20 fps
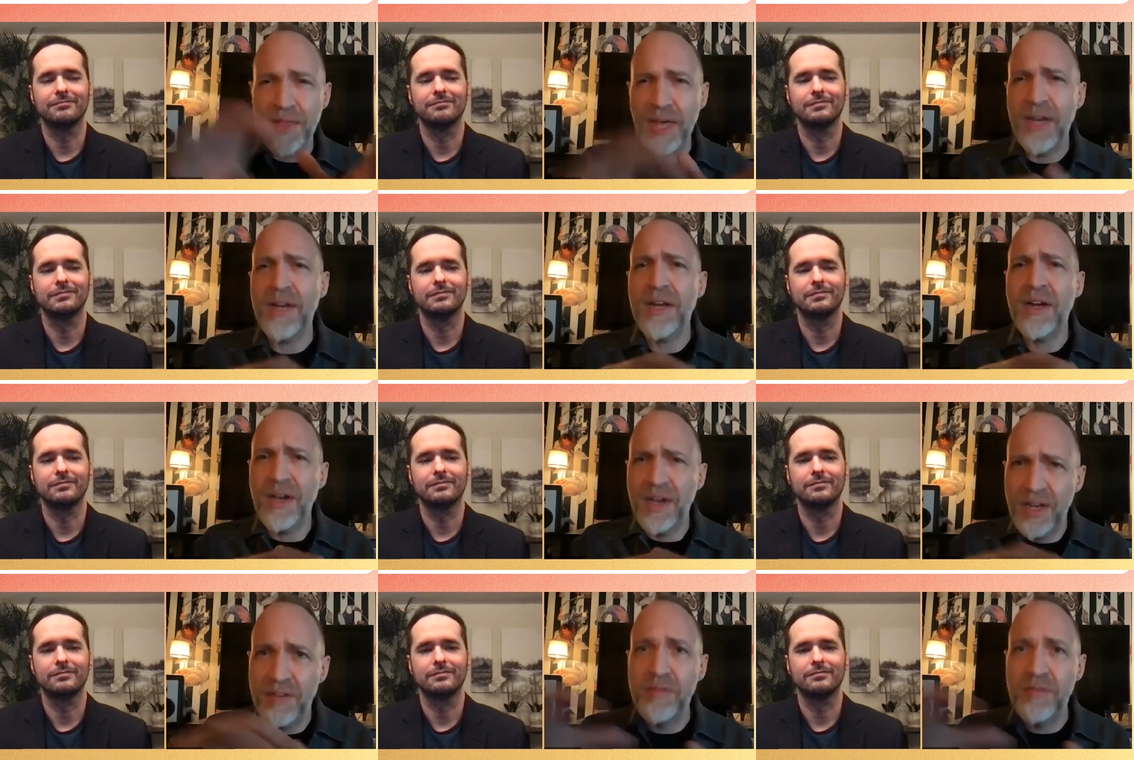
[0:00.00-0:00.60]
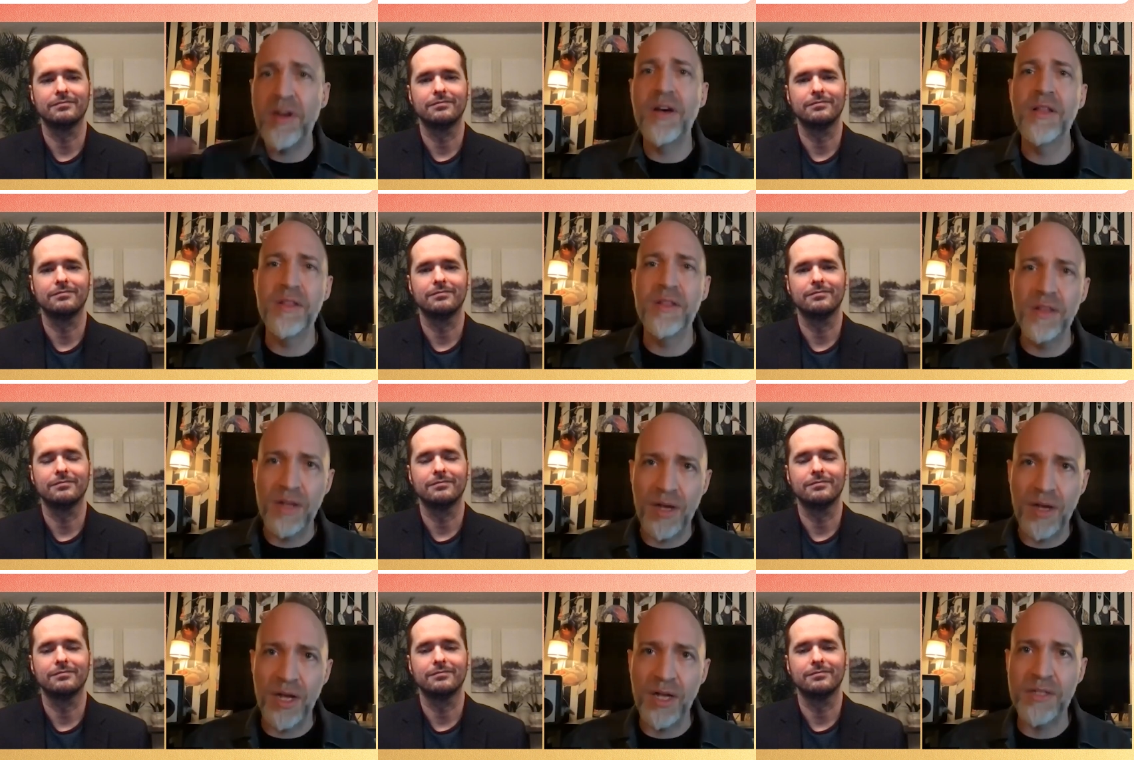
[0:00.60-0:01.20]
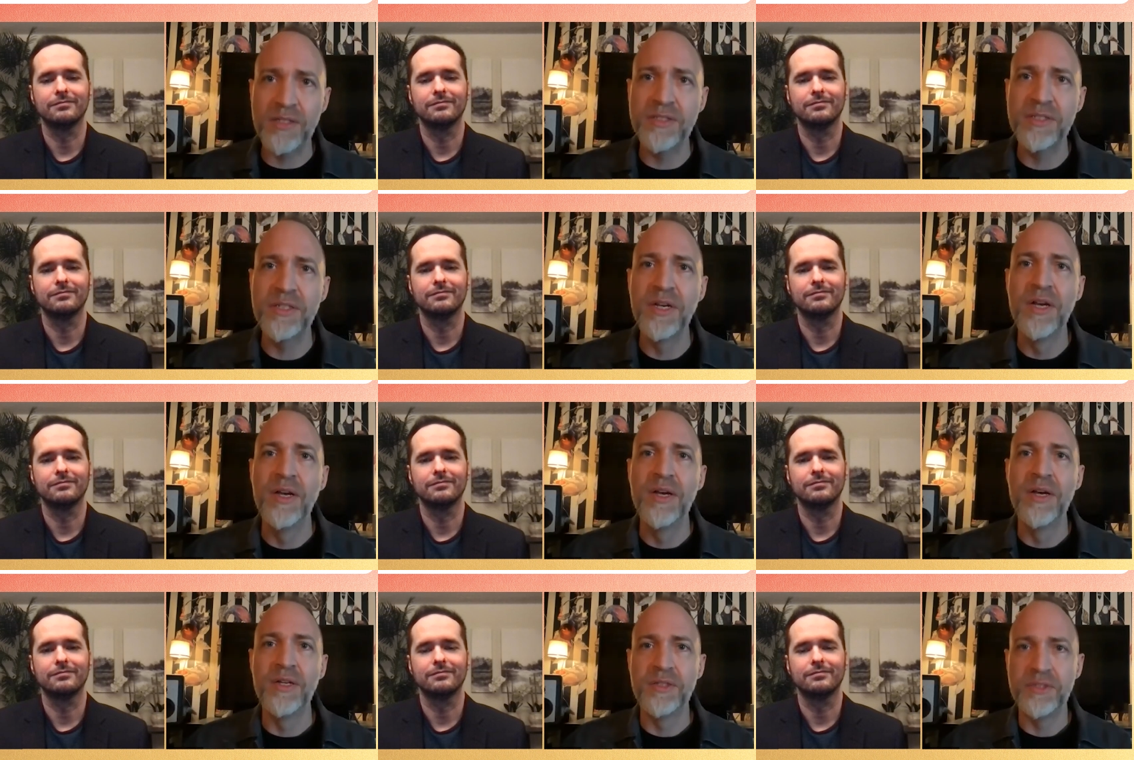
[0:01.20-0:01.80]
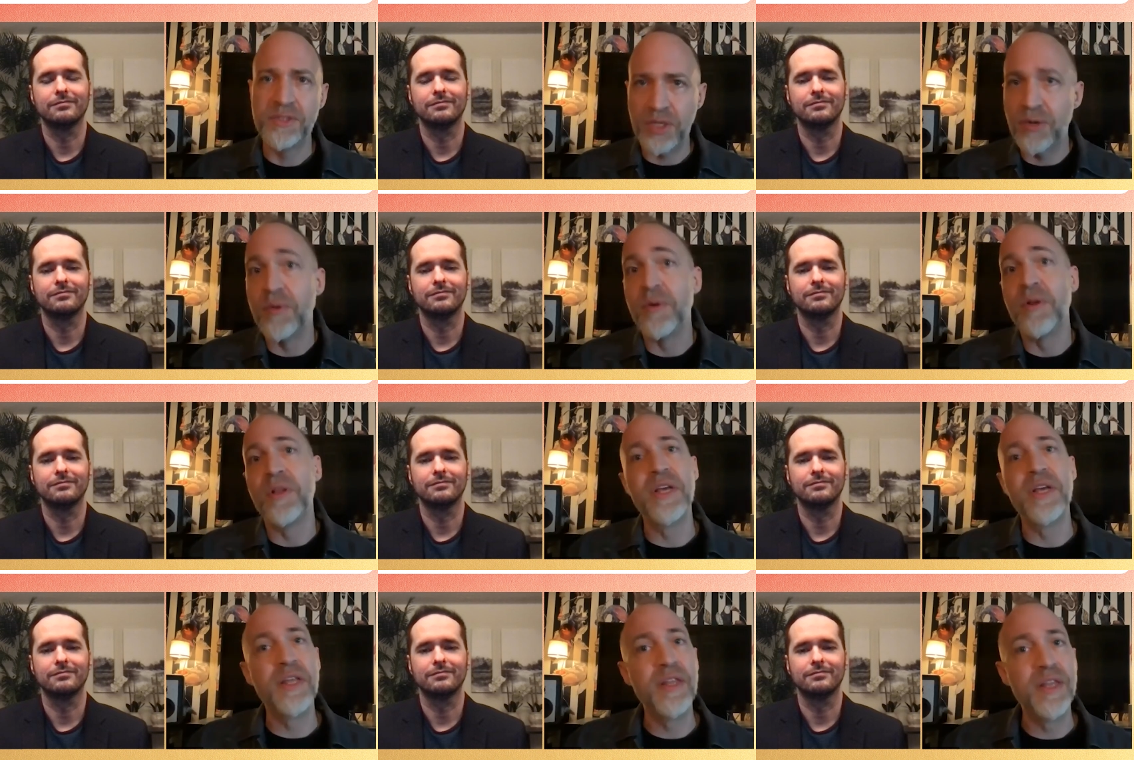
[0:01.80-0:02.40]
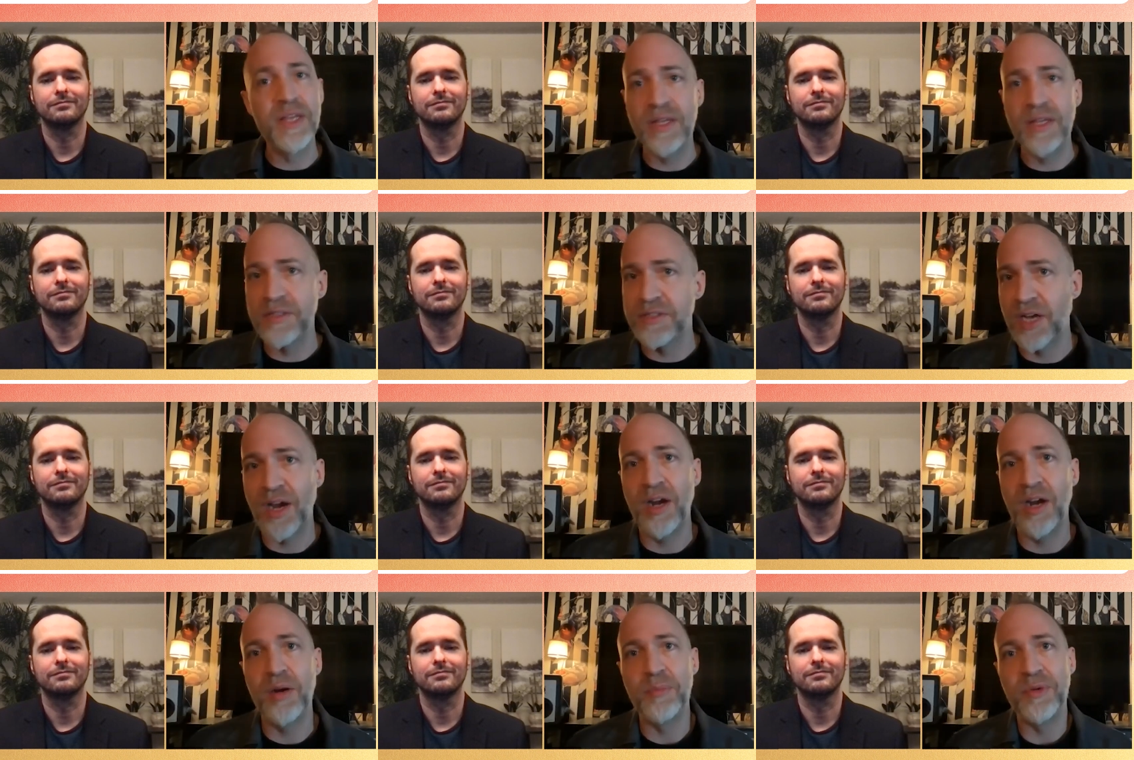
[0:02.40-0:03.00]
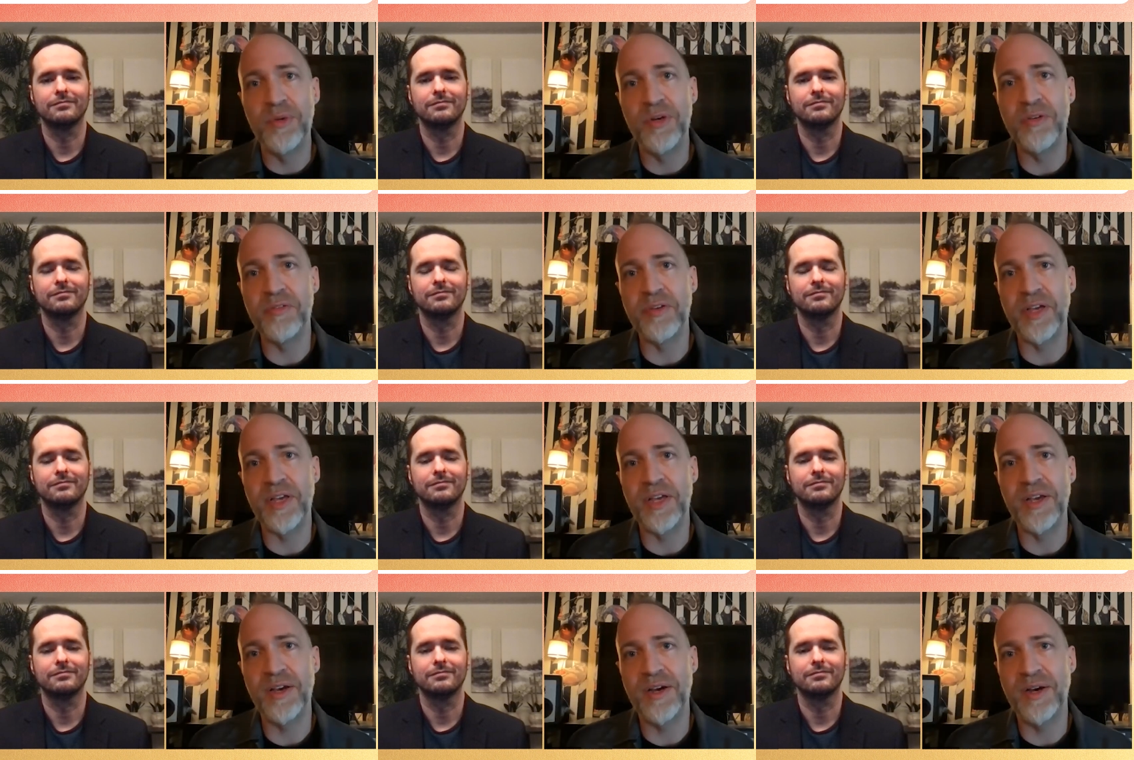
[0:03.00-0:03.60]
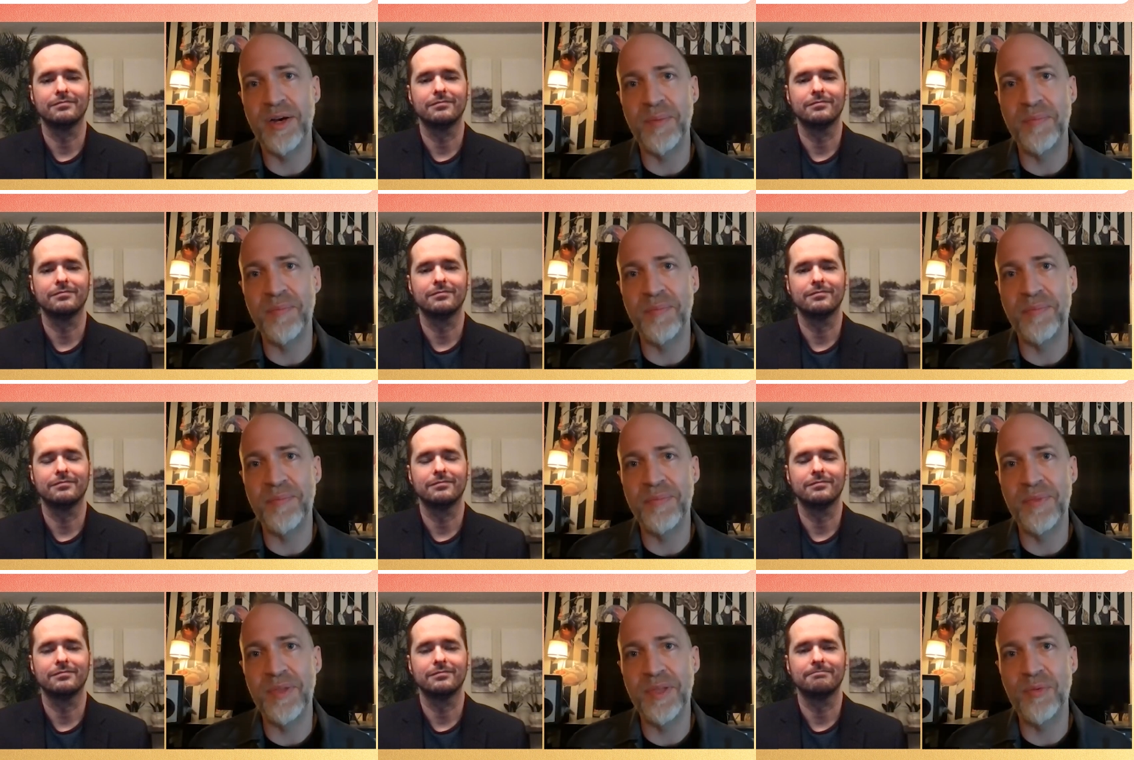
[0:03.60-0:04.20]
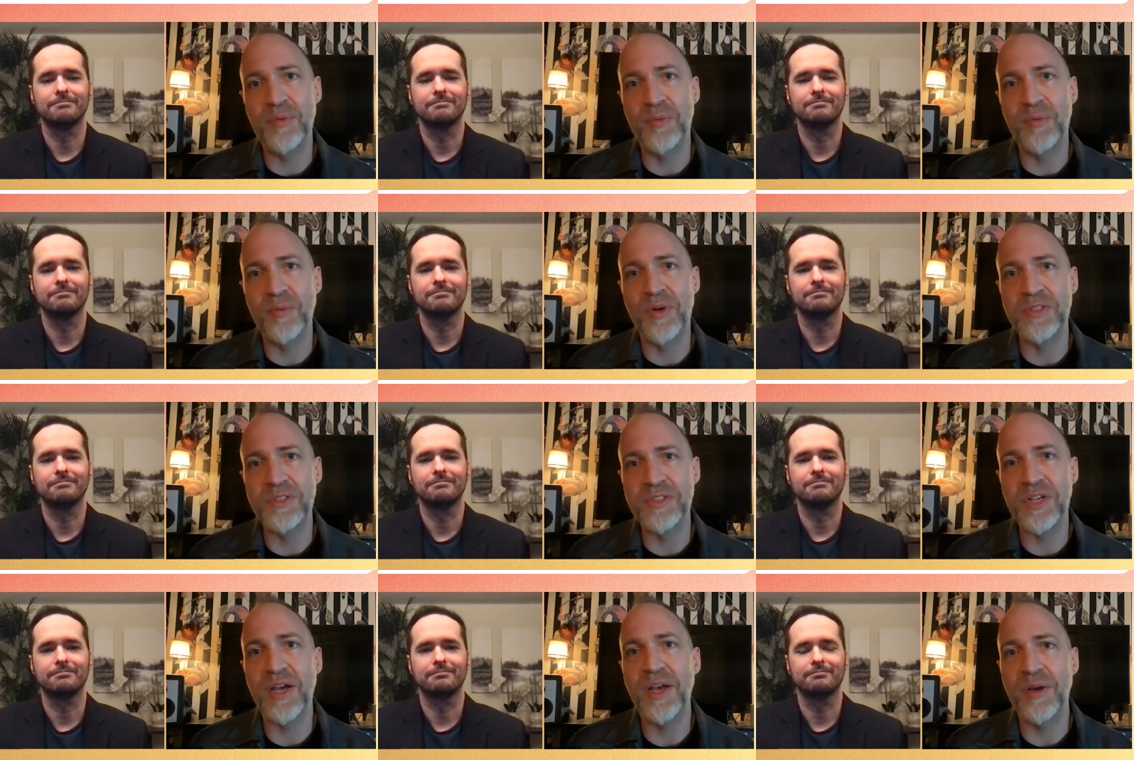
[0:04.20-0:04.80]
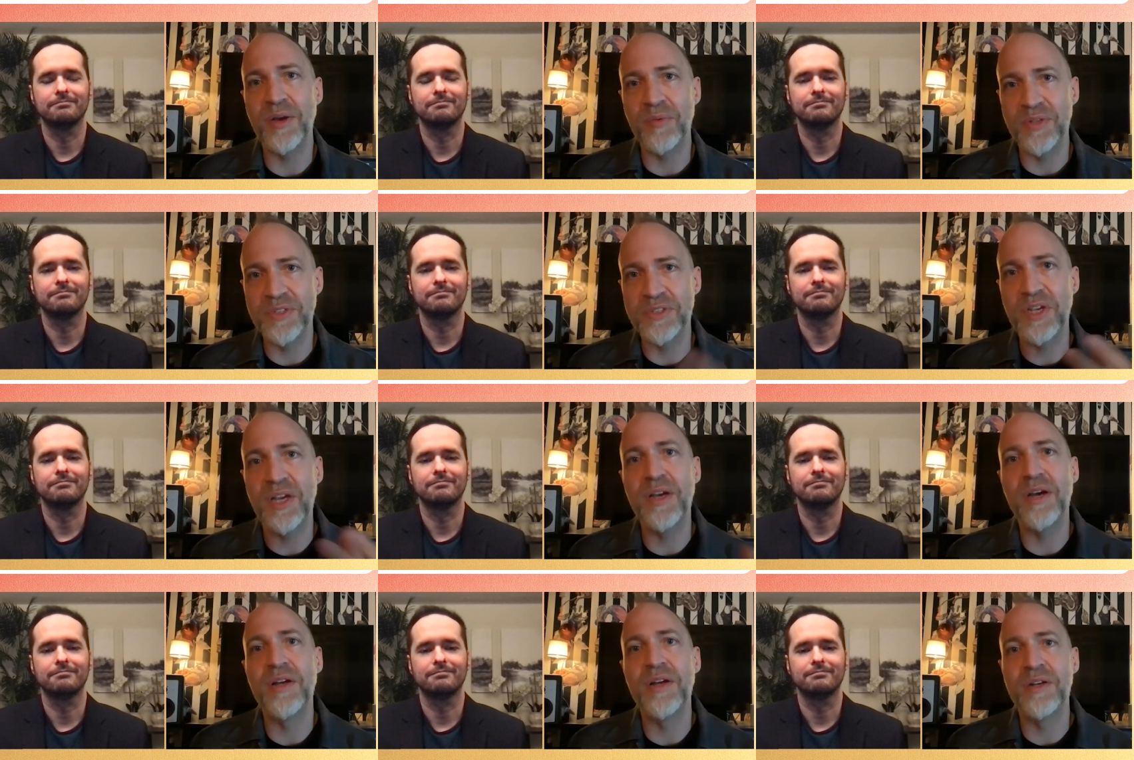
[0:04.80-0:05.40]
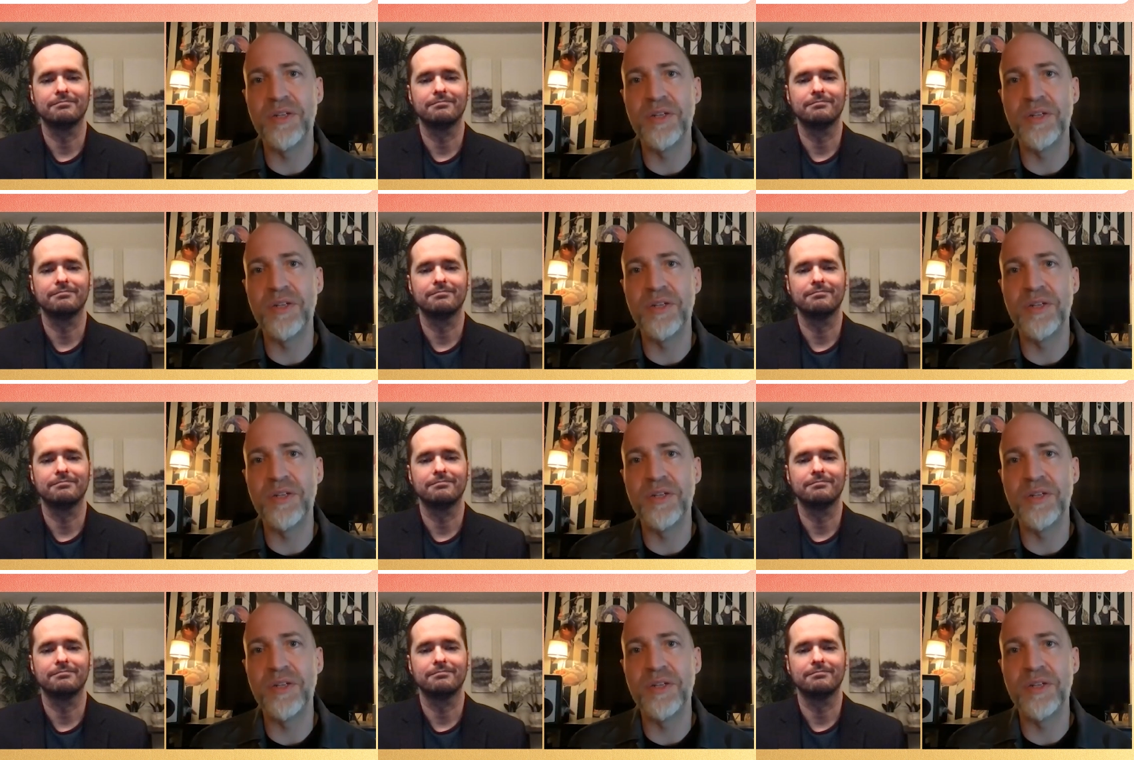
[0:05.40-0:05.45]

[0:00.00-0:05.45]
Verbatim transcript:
Speaker 1: that kind of unlocked tonally the entire movie. Um, once I once I